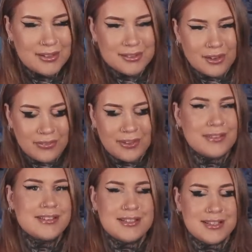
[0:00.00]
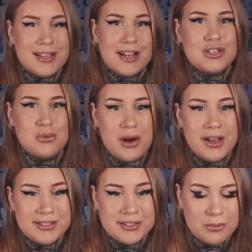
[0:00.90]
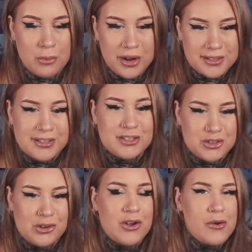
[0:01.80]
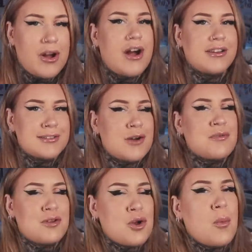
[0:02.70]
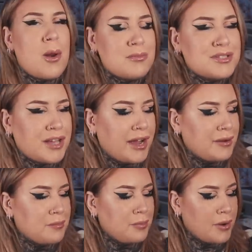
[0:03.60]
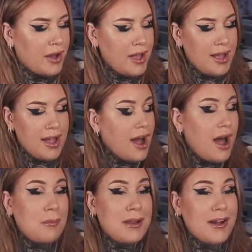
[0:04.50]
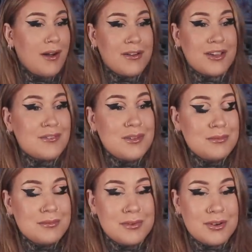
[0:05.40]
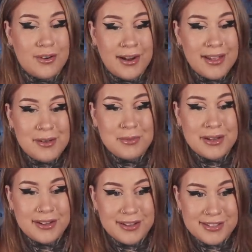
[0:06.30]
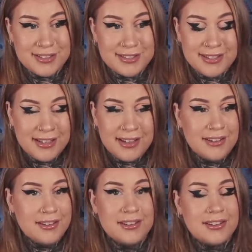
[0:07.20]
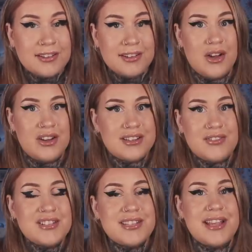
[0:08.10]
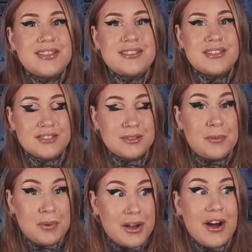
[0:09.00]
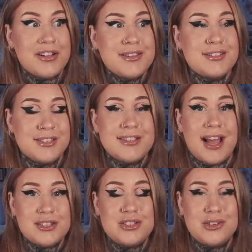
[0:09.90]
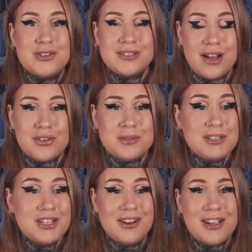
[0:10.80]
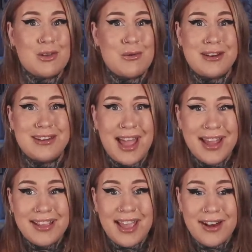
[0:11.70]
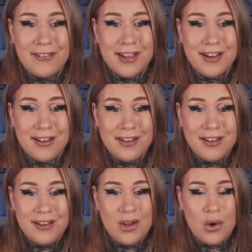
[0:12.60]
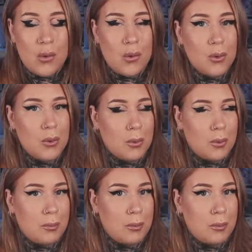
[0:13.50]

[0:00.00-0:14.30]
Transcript: don't think this is a tattoo artist that works in a studio kind of deal, if you know what I'm saying. But I mean, I'll give them credit because, you know, it definitely takes some guts to tattoo yourself, especially like your neck area. Oh